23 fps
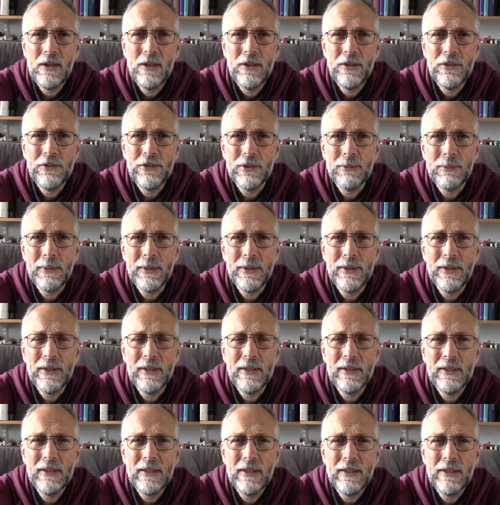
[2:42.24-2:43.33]
So when
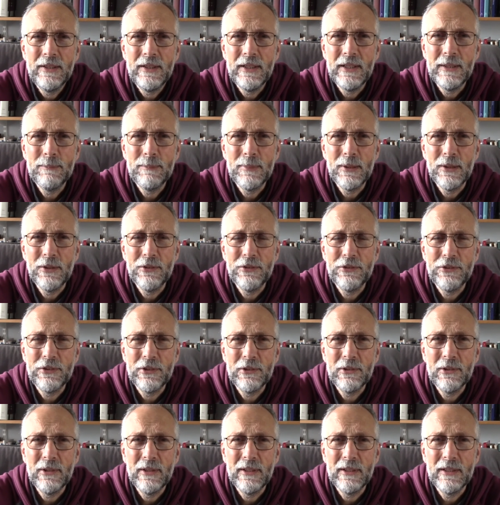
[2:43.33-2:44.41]
the impulse to
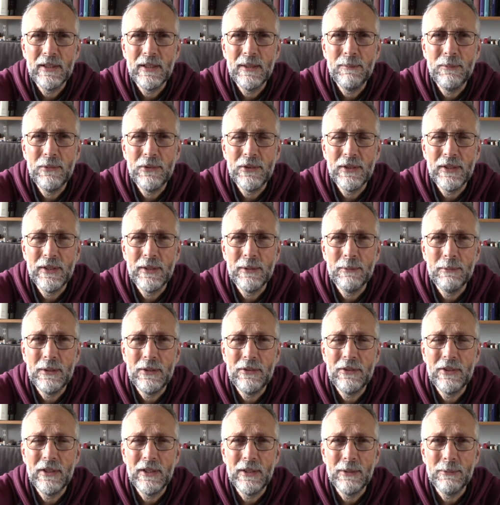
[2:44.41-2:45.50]
cry comes, either we
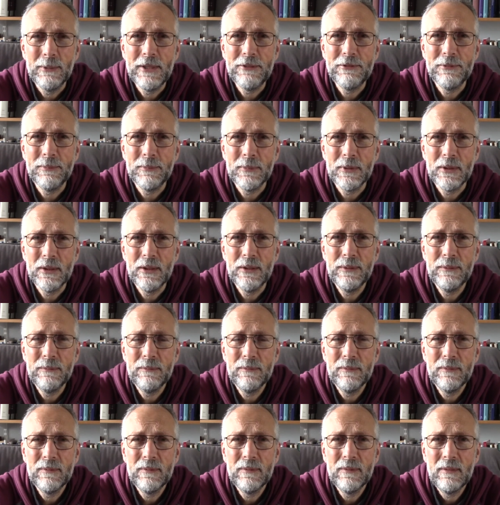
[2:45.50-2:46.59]
turn away from God,
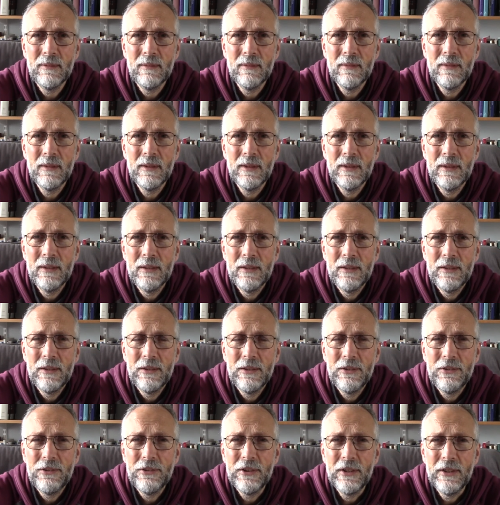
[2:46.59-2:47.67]

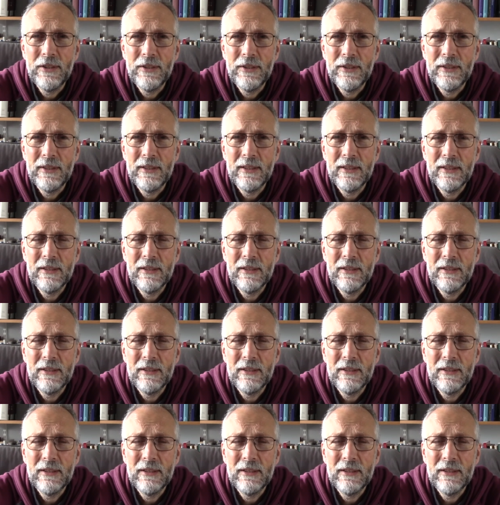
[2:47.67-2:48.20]
turn the